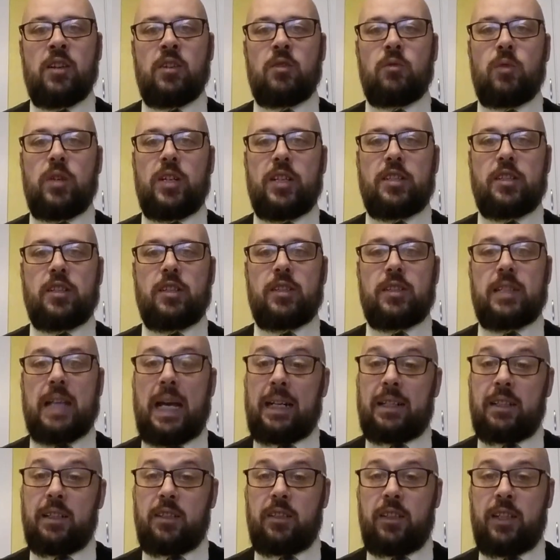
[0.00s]
which
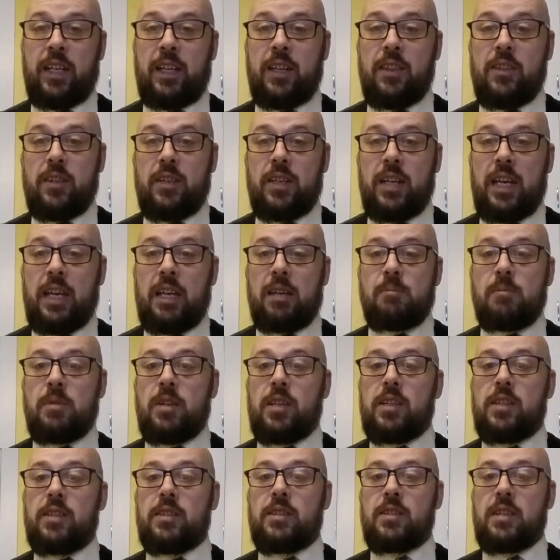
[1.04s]
technically the name
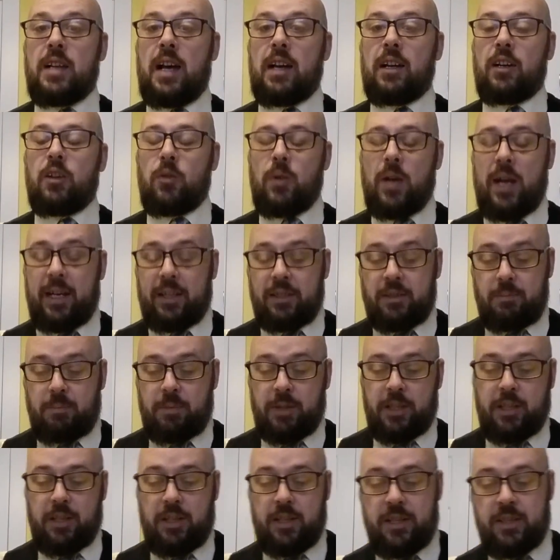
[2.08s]
is not correct
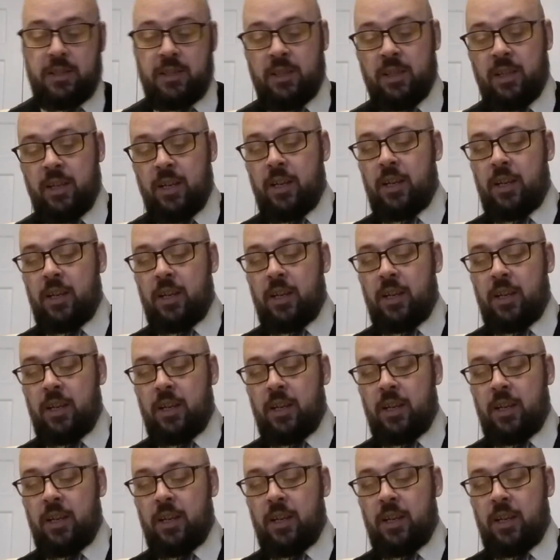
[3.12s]
because